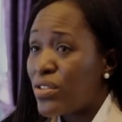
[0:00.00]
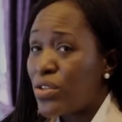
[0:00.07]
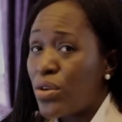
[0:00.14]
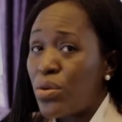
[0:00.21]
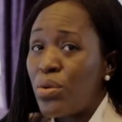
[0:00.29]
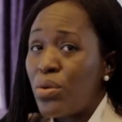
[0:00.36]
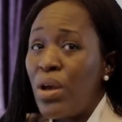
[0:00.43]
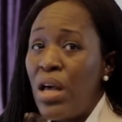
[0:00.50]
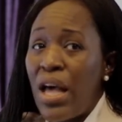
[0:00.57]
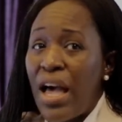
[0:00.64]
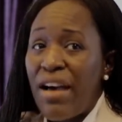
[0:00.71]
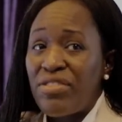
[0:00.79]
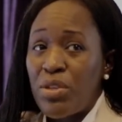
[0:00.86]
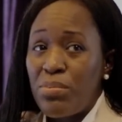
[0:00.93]
So
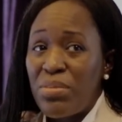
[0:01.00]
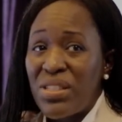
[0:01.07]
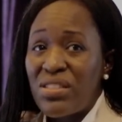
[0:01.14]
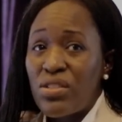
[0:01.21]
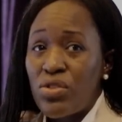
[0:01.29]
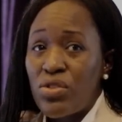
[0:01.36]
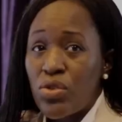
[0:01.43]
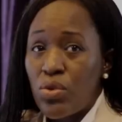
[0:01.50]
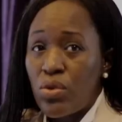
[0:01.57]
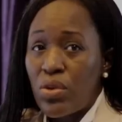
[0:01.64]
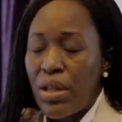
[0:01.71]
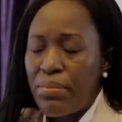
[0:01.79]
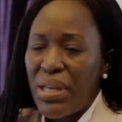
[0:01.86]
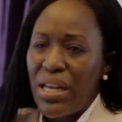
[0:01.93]
after business
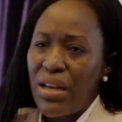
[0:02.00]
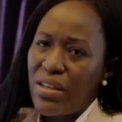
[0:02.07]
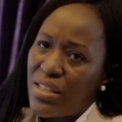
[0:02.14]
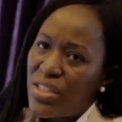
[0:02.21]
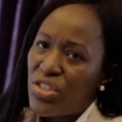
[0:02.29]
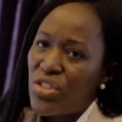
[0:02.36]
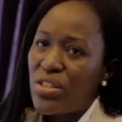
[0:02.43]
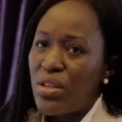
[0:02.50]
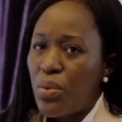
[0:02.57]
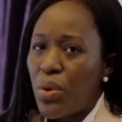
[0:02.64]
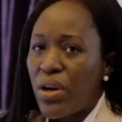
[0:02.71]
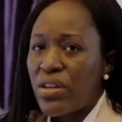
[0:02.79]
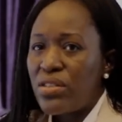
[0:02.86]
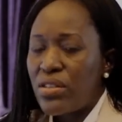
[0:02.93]
school, I mean, I initially
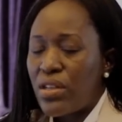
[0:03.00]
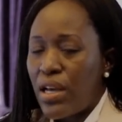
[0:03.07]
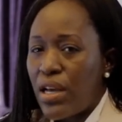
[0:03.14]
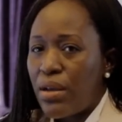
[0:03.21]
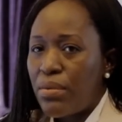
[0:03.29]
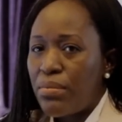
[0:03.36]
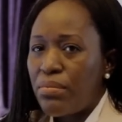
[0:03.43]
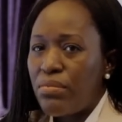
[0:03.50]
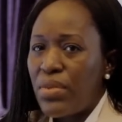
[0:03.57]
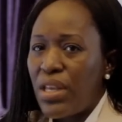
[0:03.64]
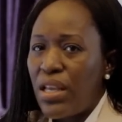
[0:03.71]
worked um,